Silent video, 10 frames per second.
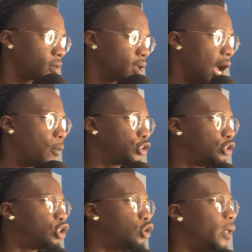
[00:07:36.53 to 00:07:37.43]
I want you
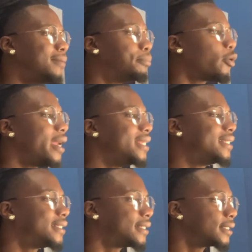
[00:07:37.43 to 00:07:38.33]
to
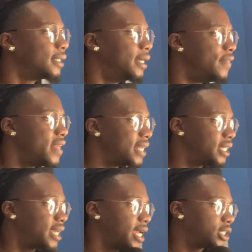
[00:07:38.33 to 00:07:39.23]
embrace the
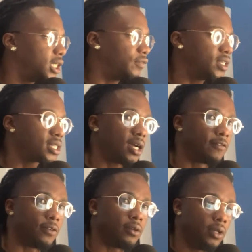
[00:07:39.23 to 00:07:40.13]
education of
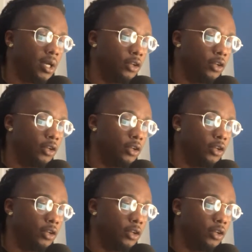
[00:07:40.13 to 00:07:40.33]
discomfort